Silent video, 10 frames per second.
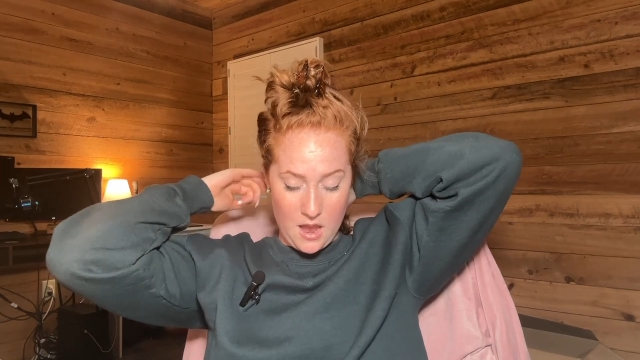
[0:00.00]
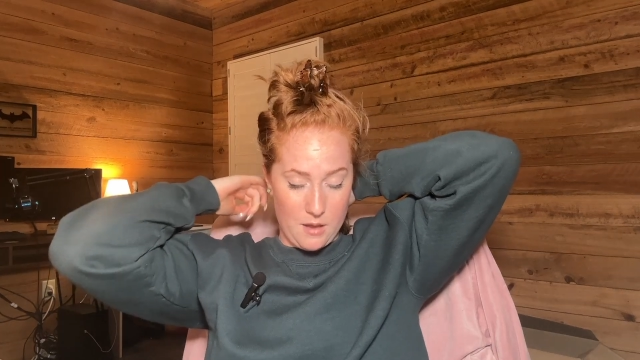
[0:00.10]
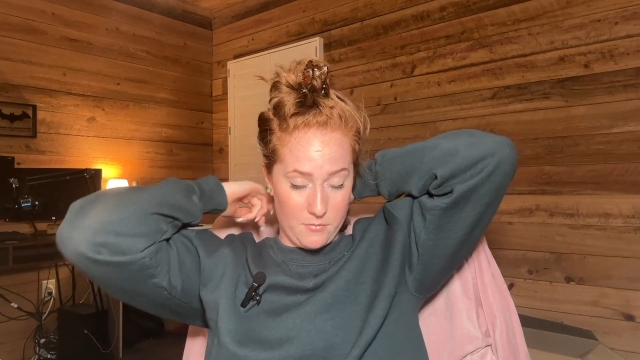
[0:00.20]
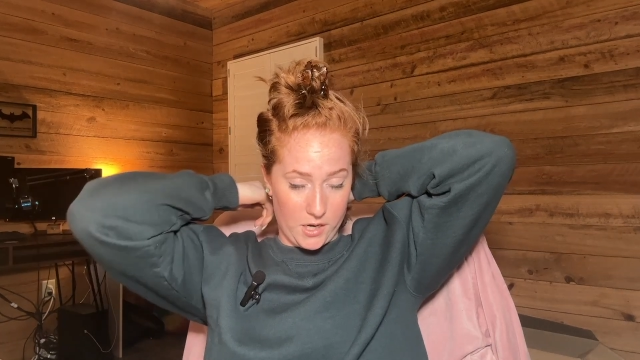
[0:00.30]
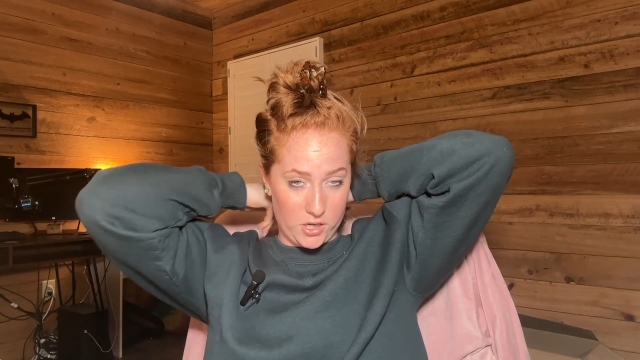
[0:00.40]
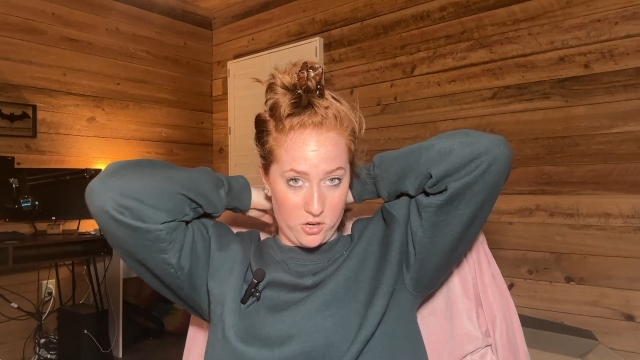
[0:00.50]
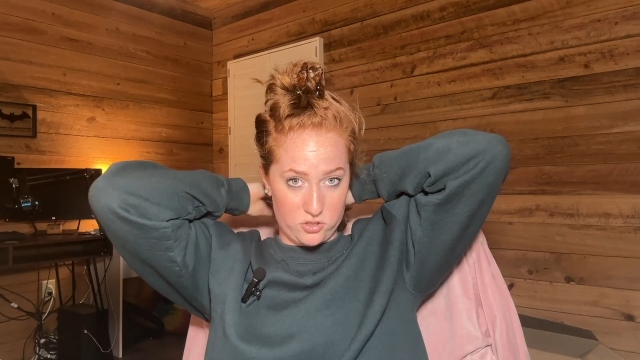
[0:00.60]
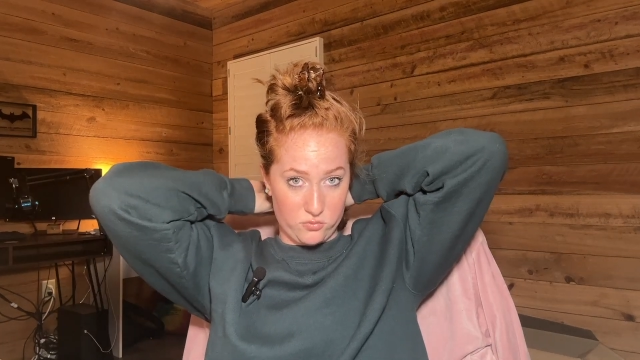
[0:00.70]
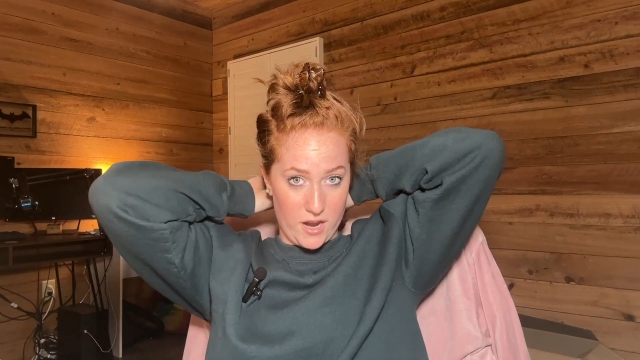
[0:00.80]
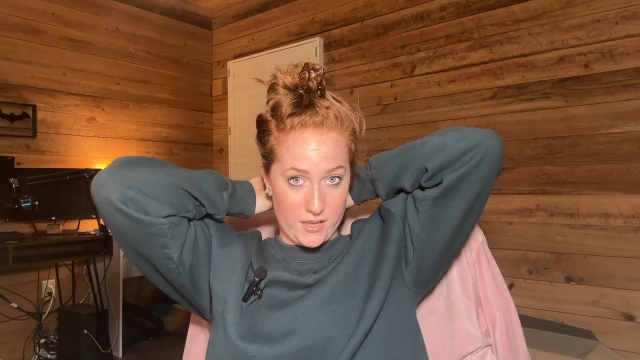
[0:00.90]
I'm not going to go
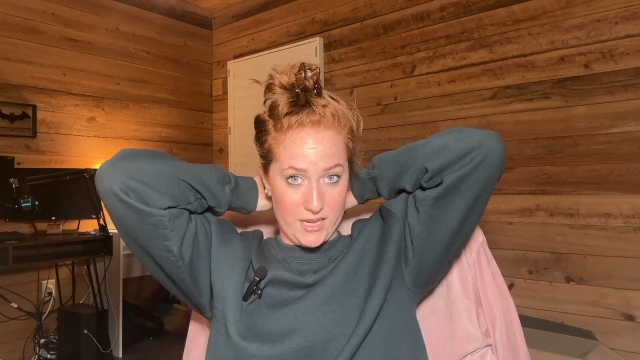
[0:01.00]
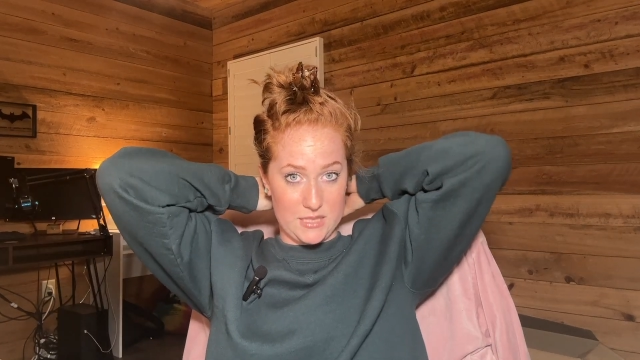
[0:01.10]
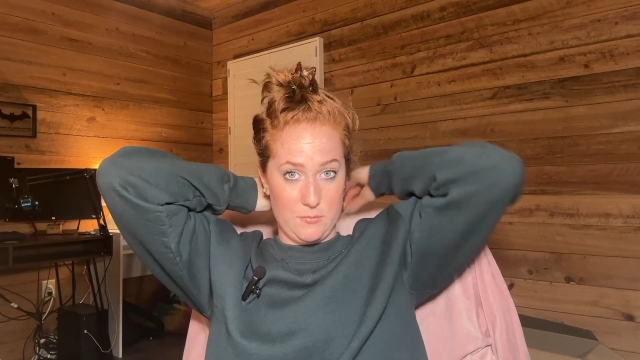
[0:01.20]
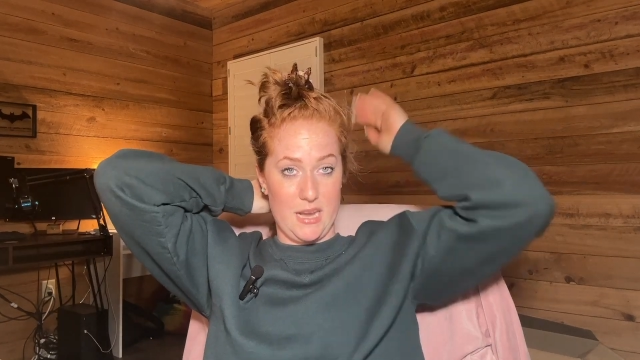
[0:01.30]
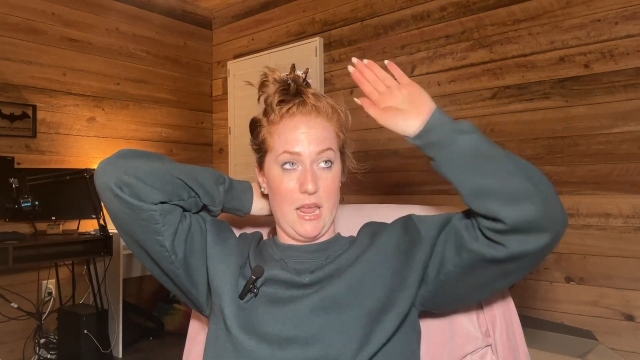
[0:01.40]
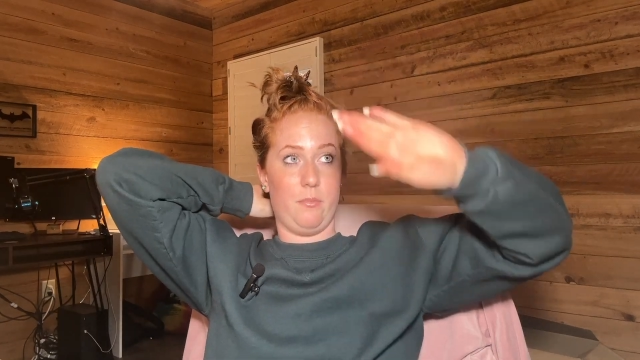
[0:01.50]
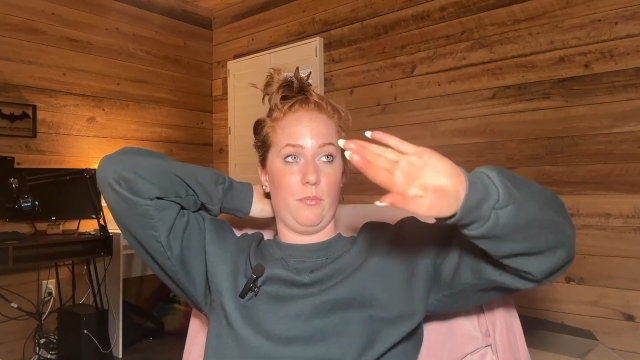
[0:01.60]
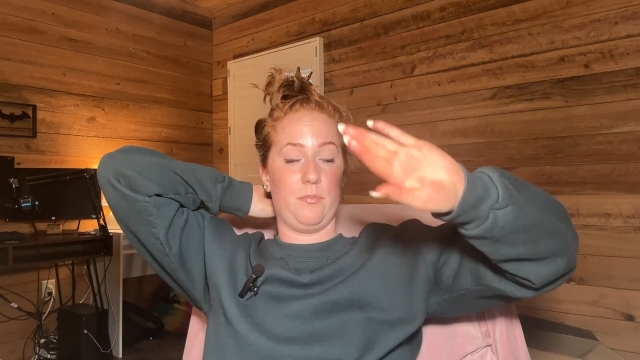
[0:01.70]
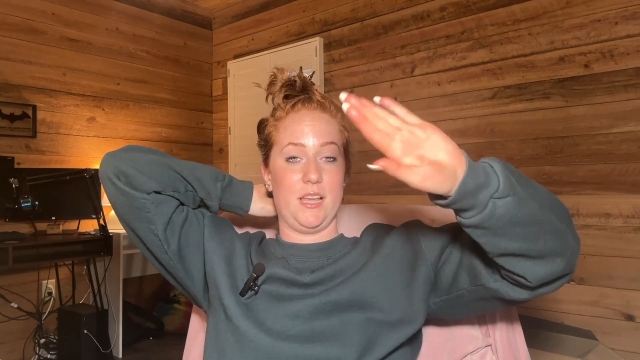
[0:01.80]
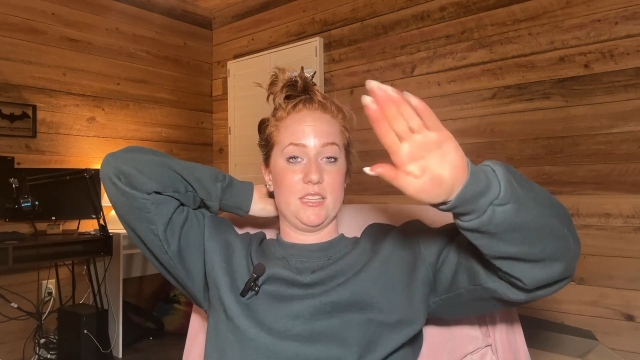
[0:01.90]
directly against my nape
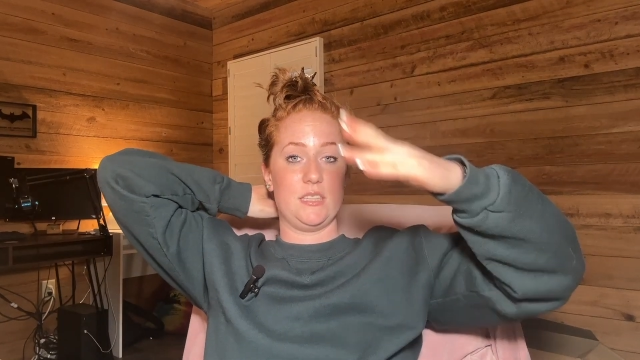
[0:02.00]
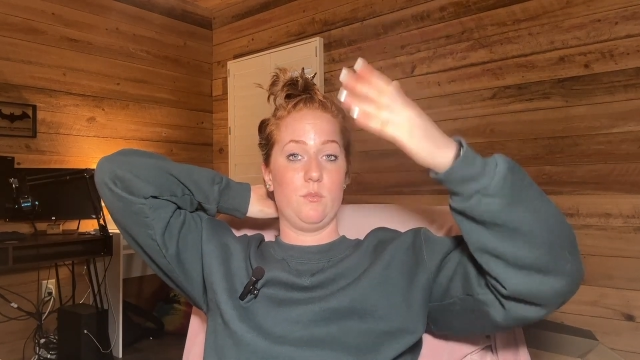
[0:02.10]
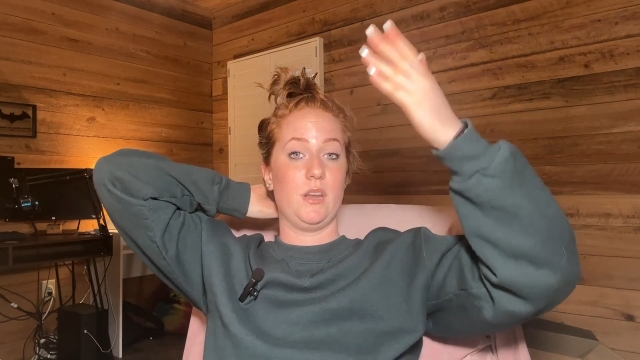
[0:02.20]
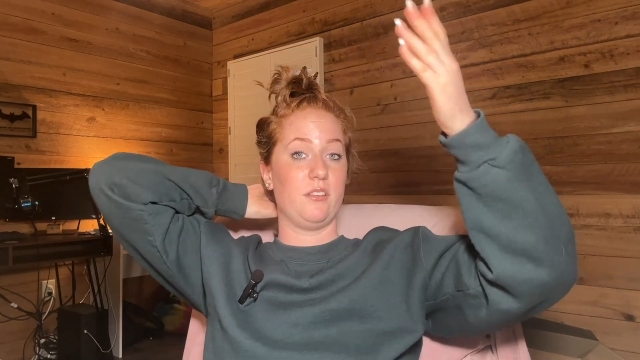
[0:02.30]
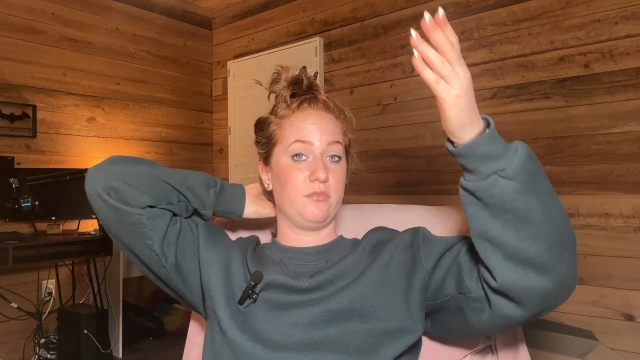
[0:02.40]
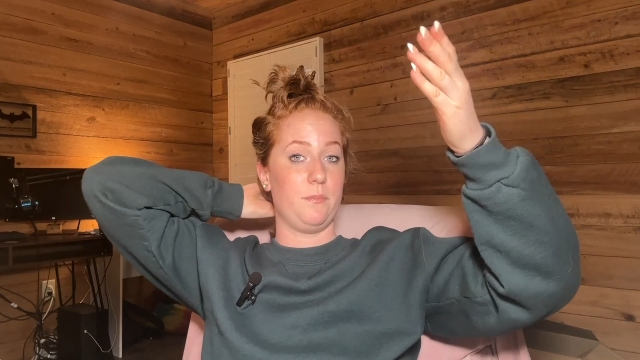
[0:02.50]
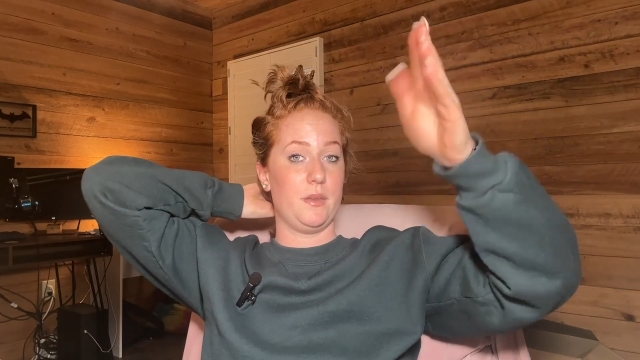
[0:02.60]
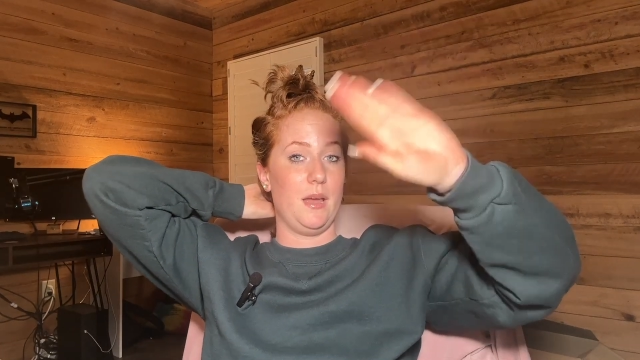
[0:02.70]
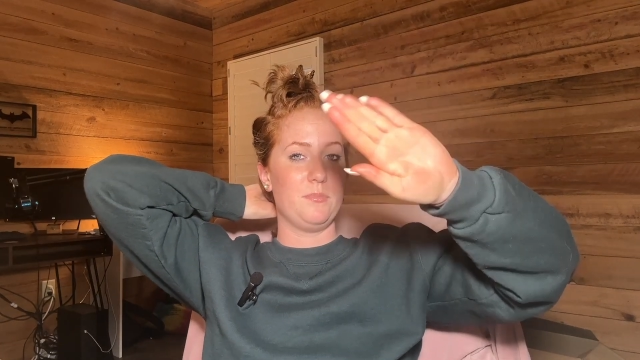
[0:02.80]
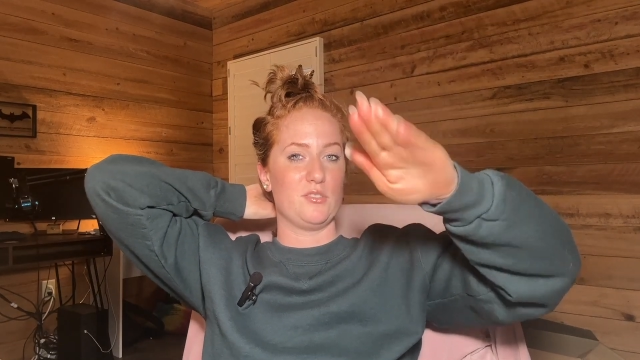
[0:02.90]
because then when I flip it up,